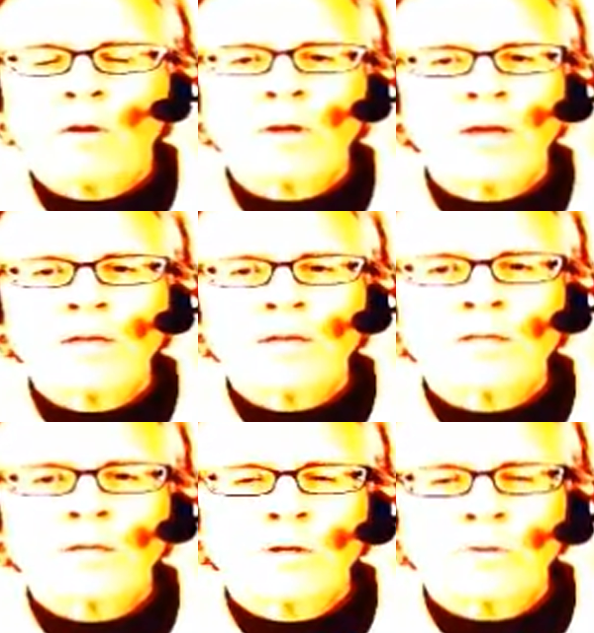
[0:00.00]
All
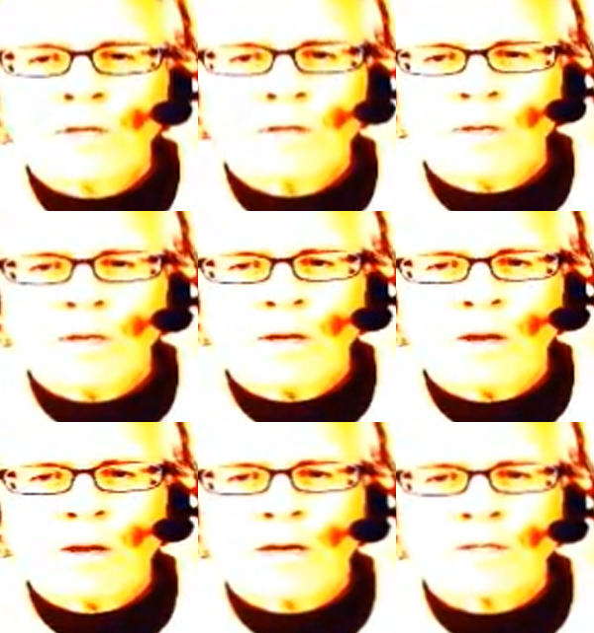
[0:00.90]
cancers don't need to be
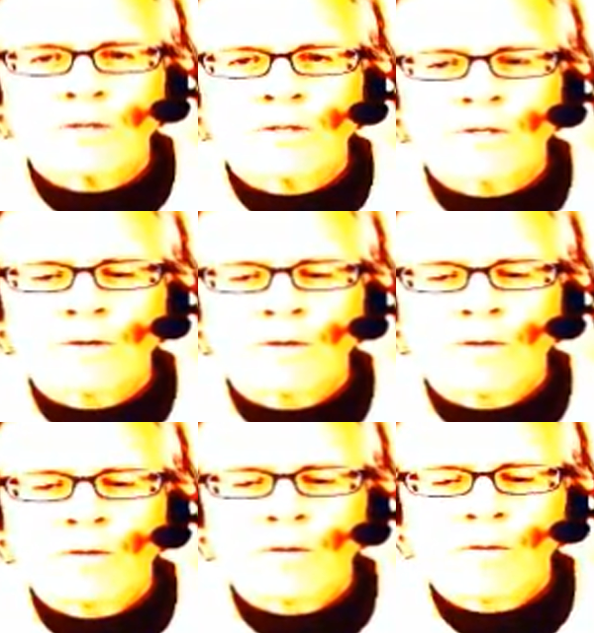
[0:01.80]
all cancers.
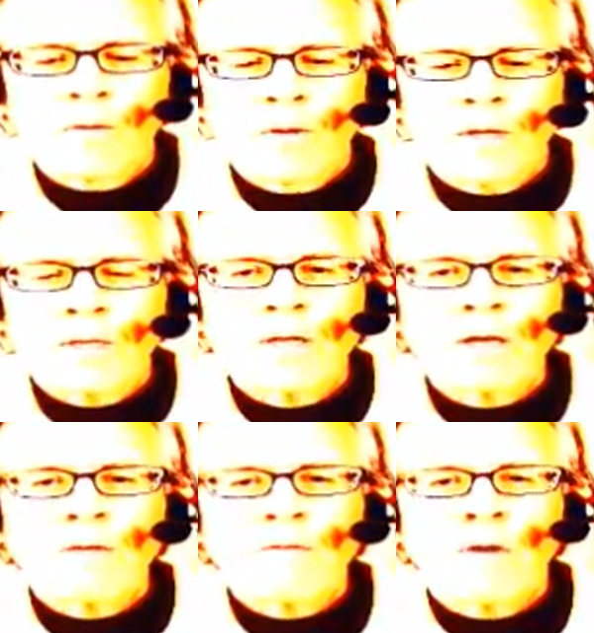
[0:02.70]

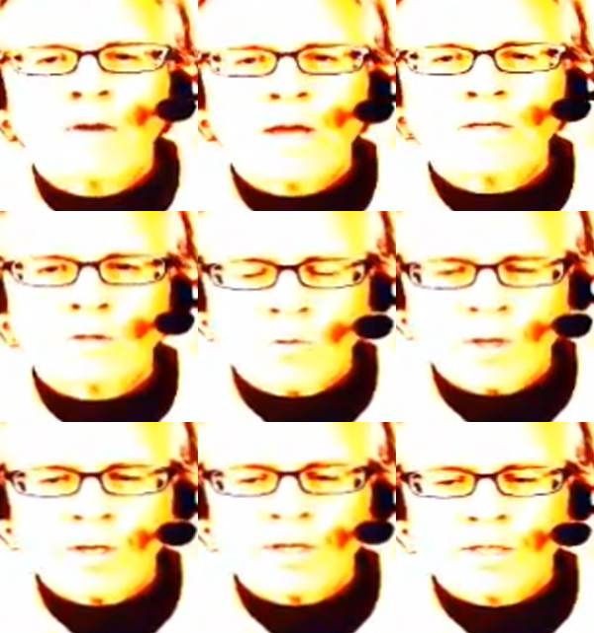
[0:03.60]
Instead of all cancers,
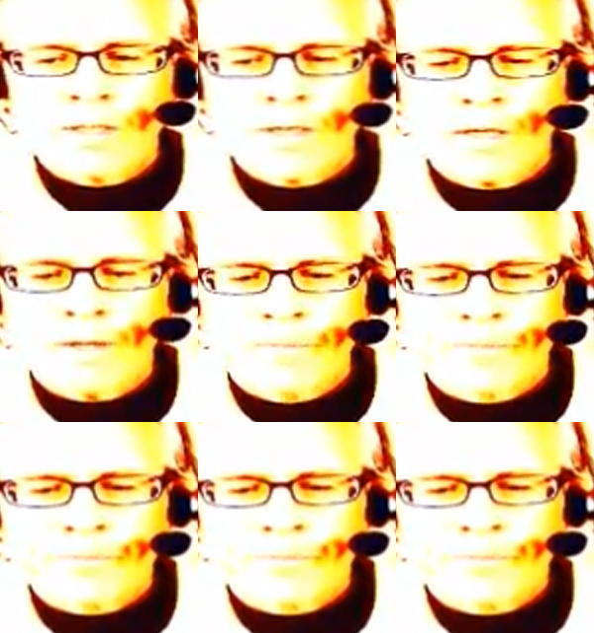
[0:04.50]
oneness is seen.